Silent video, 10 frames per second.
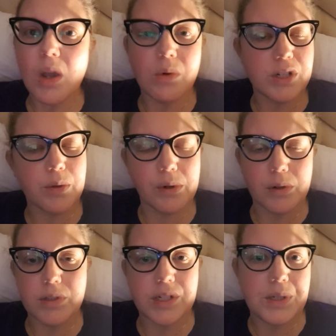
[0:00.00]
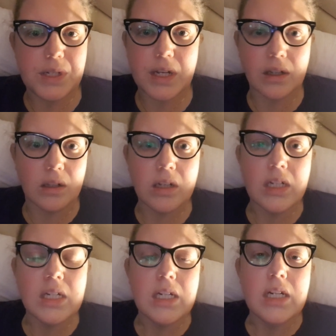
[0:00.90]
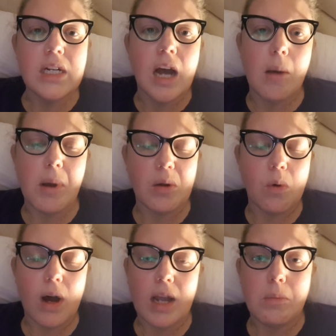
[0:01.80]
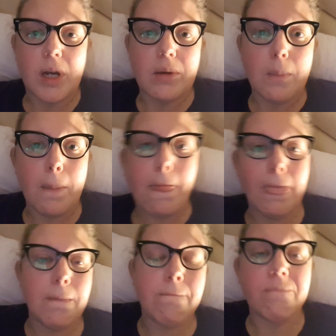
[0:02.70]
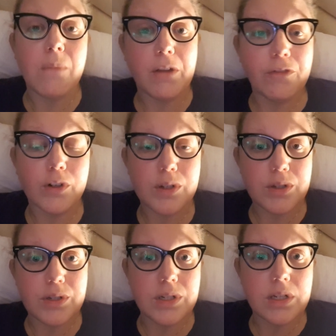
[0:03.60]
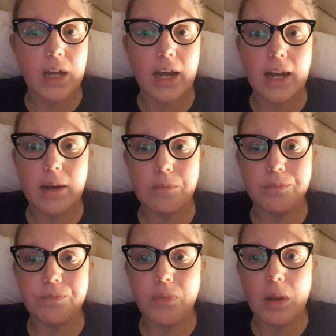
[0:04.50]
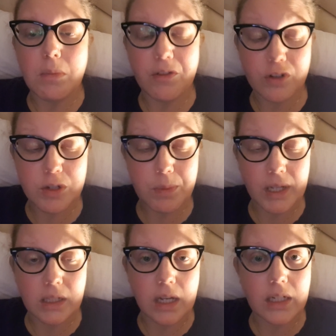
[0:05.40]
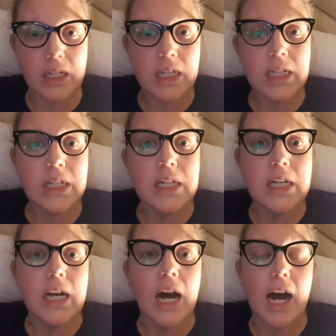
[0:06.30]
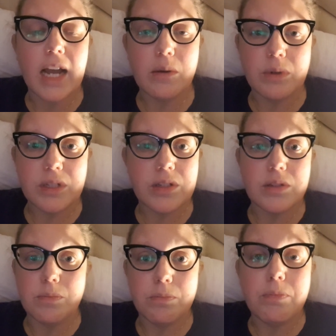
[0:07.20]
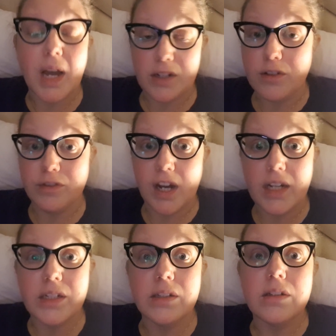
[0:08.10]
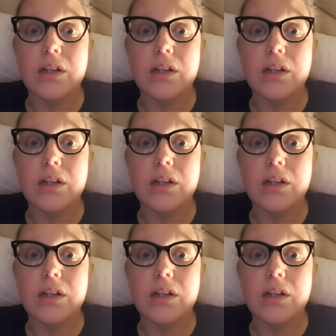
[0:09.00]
which I won't go into detail about why, but my first PICC line, I was petrified.